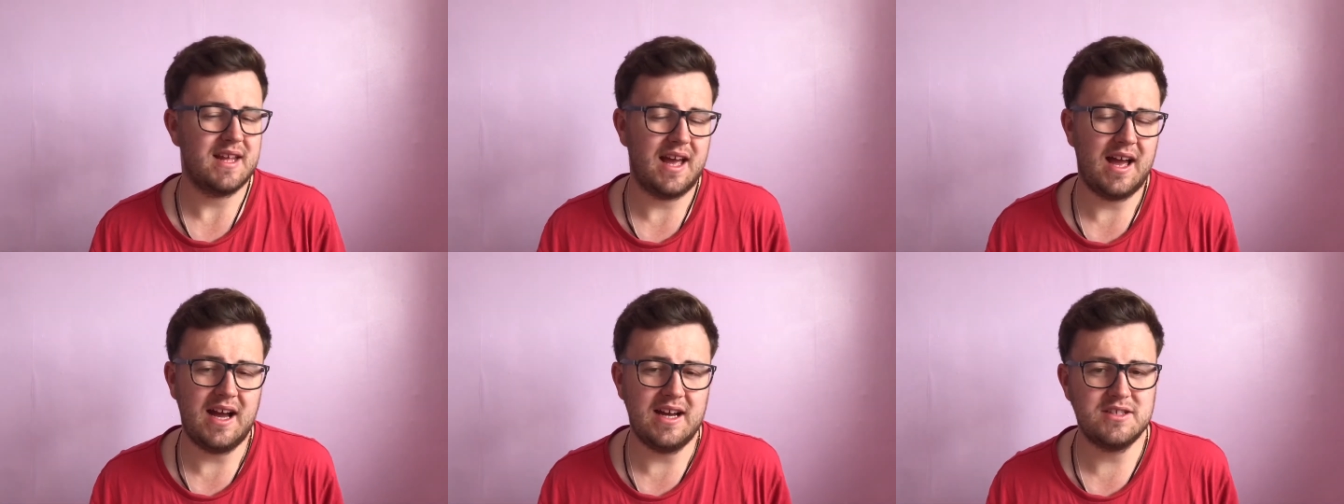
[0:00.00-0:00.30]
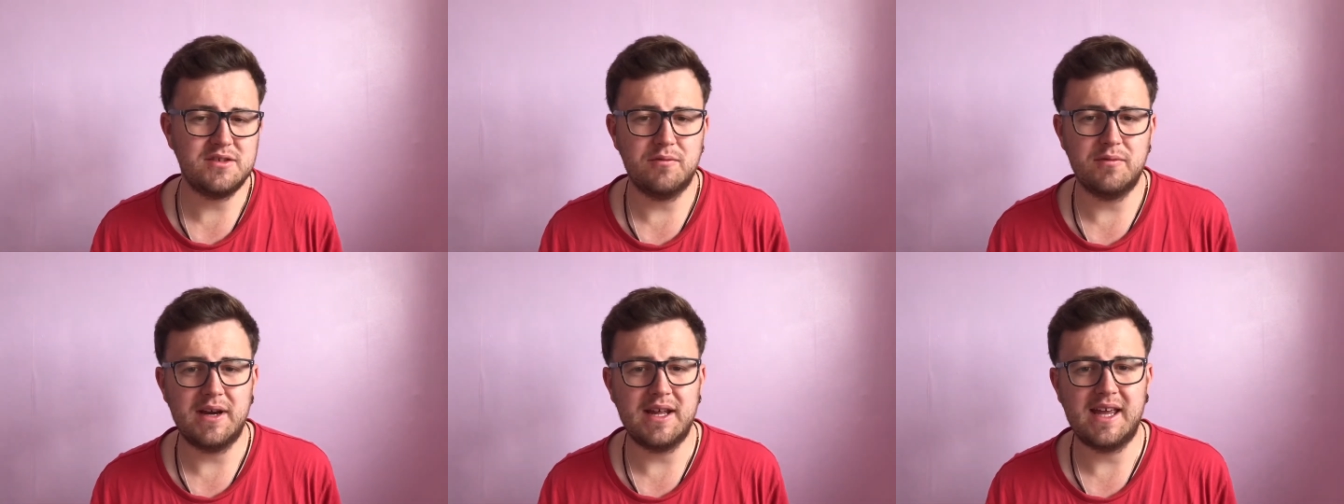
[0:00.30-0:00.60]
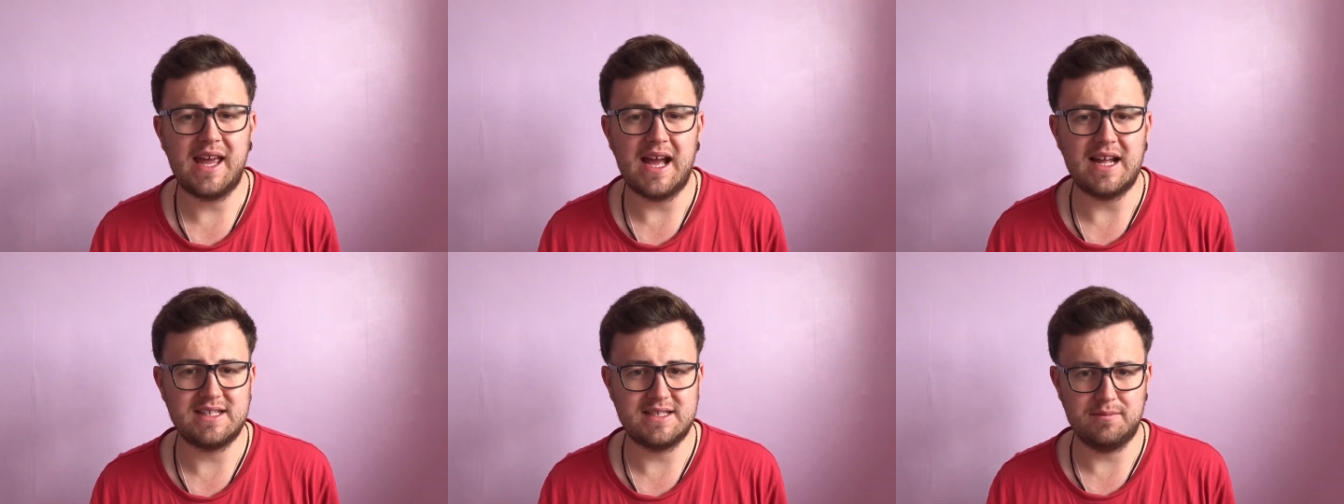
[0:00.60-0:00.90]
I don't really
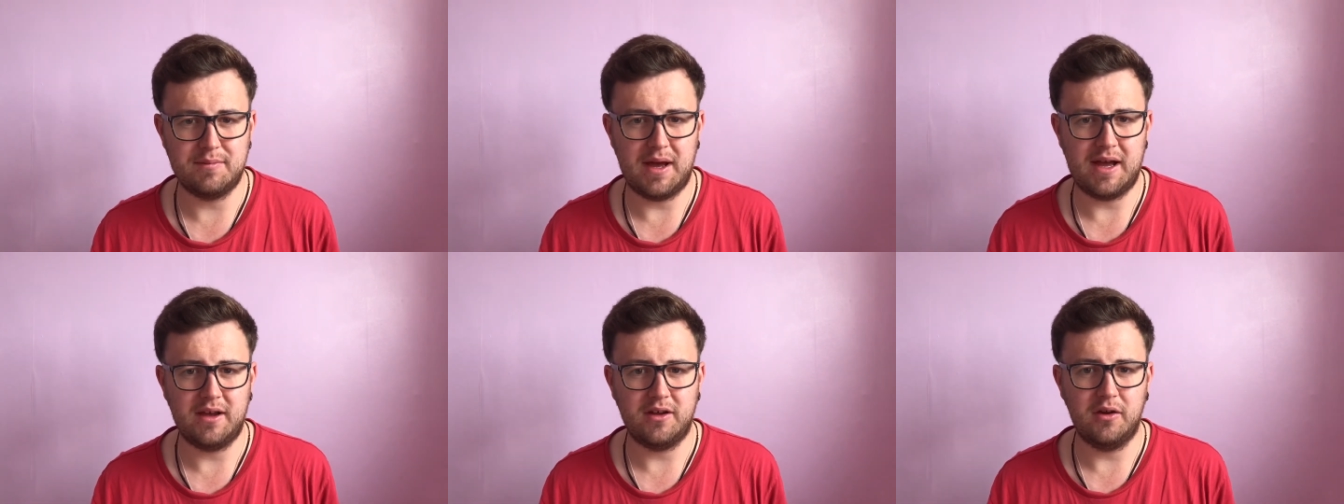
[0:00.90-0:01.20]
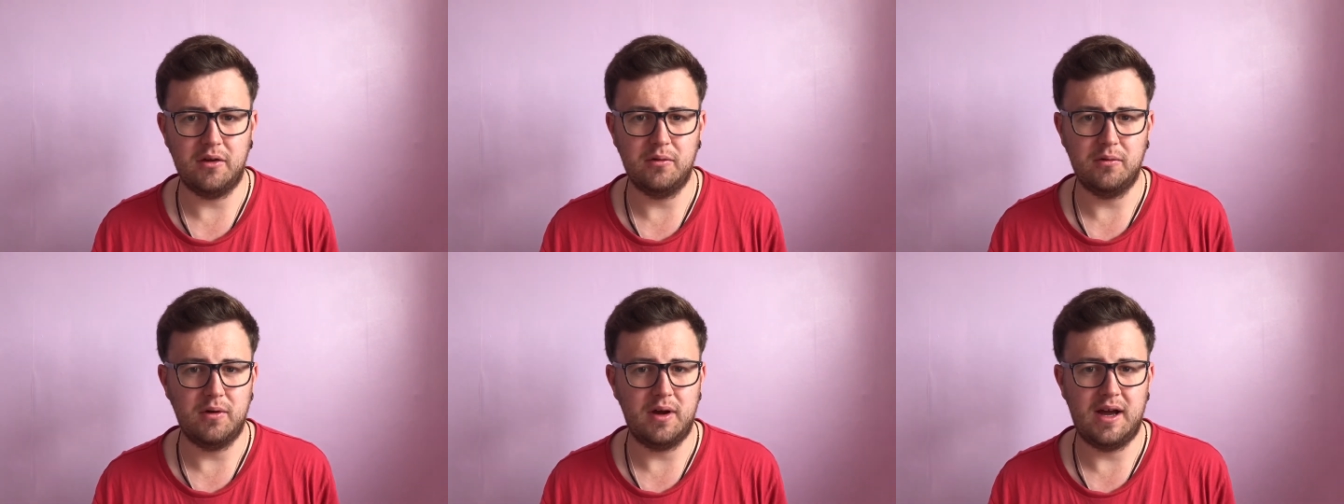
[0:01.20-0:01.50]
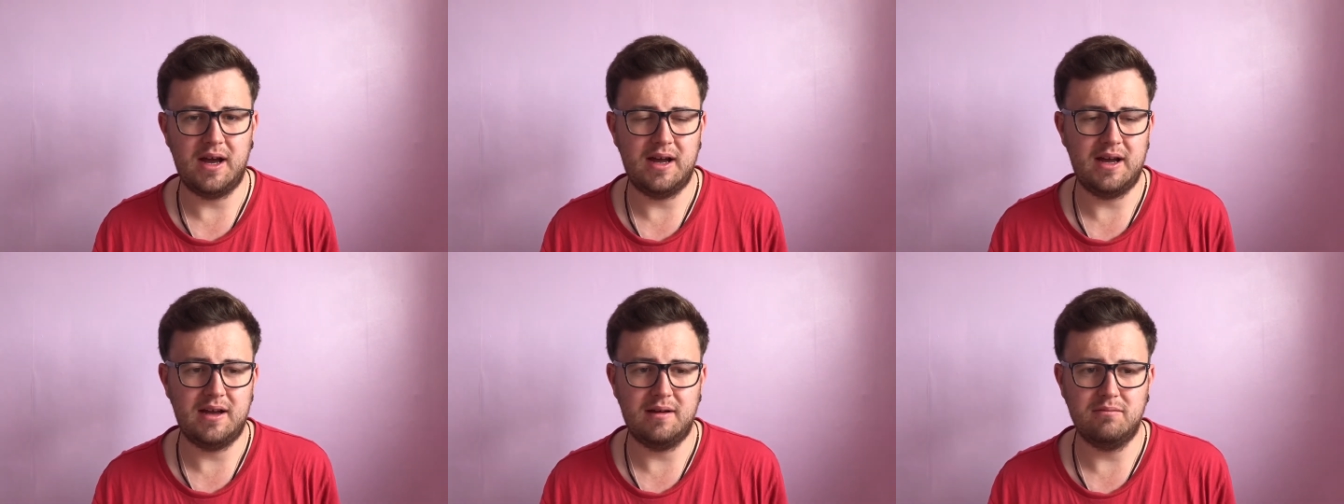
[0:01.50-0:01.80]
get tobacco.
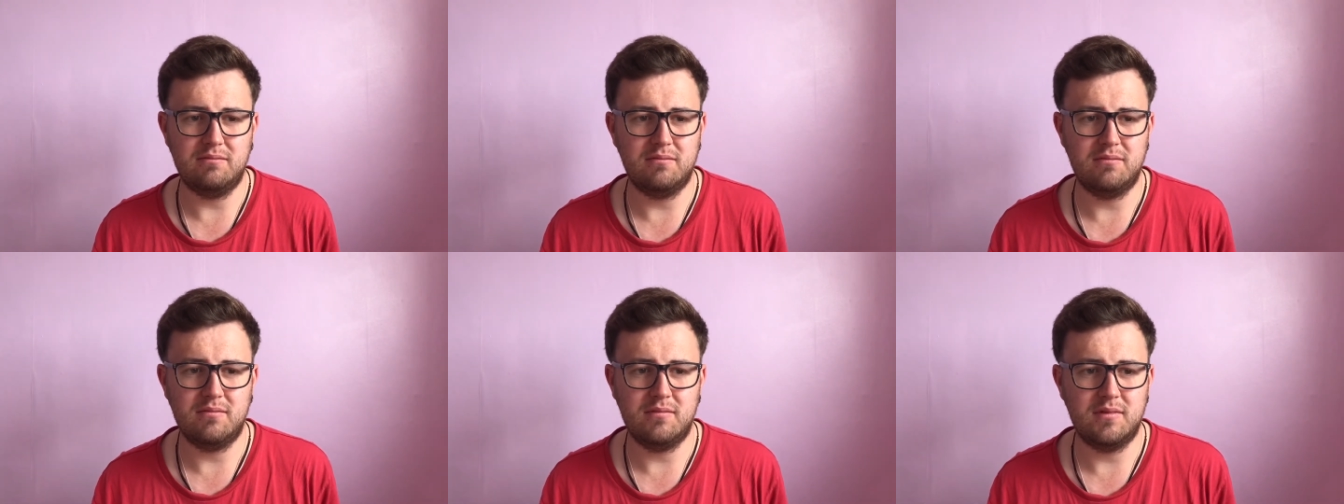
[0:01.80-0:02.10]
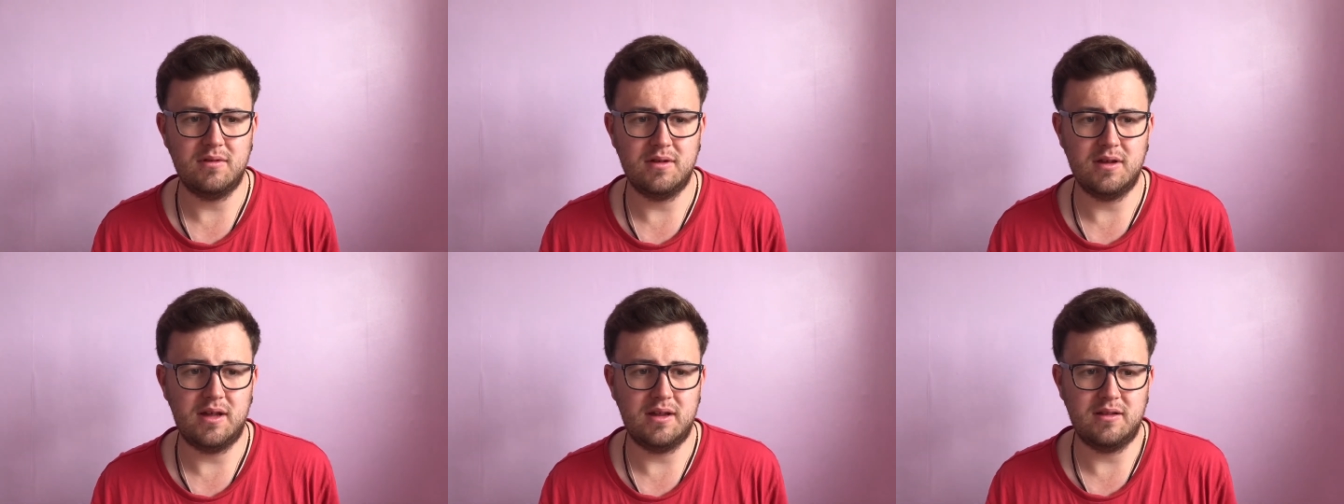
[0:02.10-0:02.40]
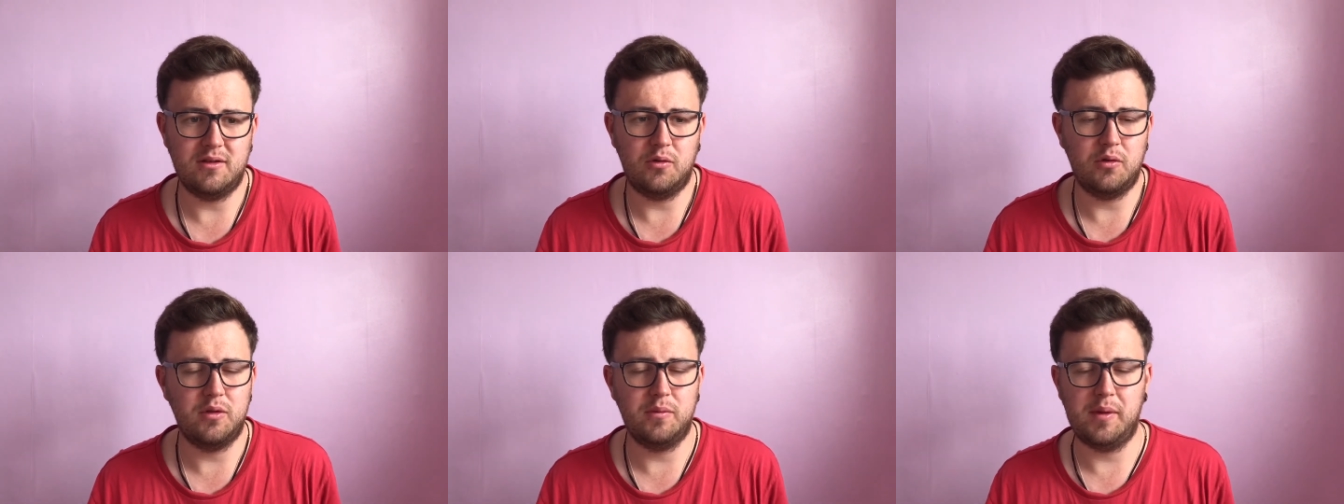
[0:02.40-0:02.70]

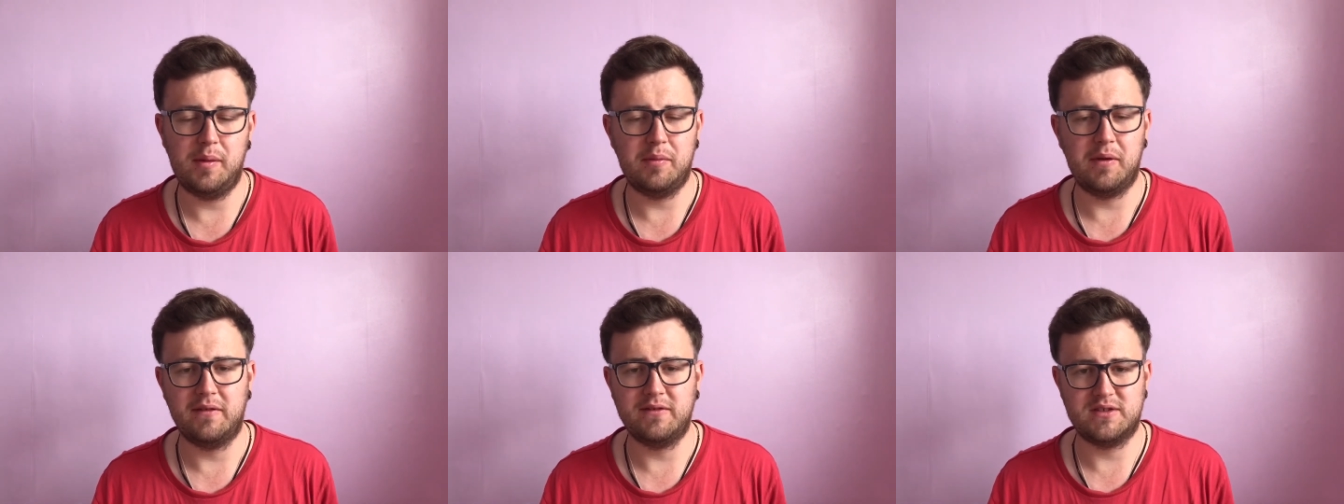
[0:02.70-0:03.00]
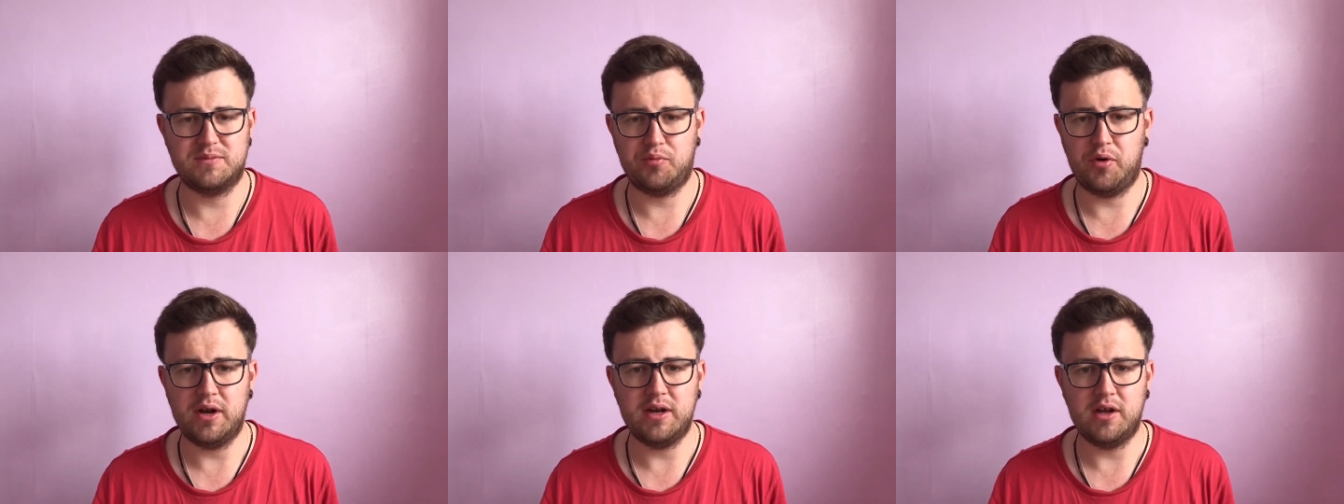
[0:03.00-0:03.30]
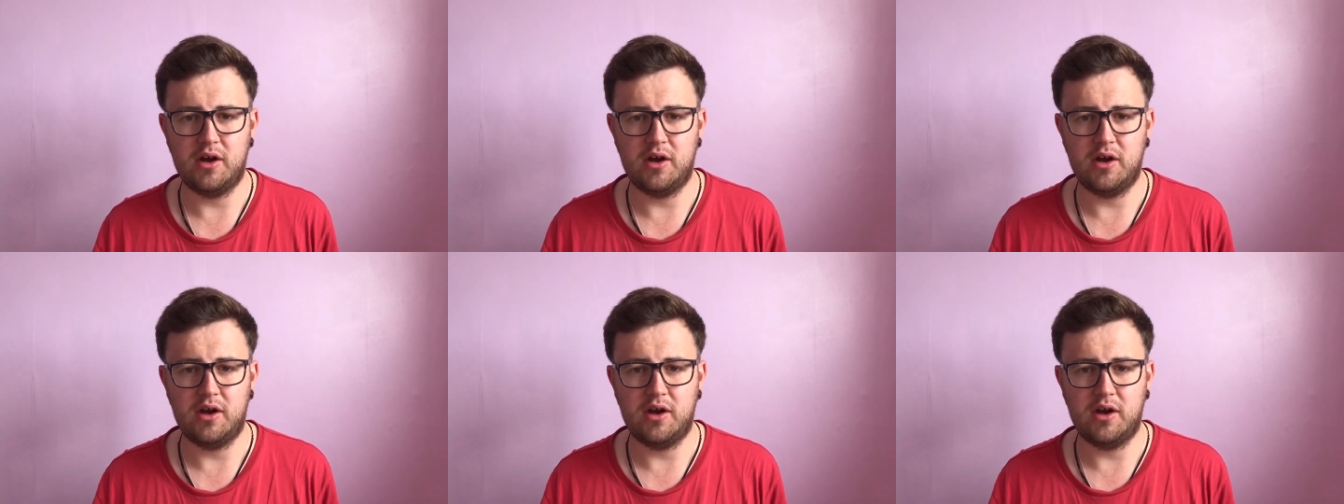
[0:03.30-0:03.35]
All the people I've sprayed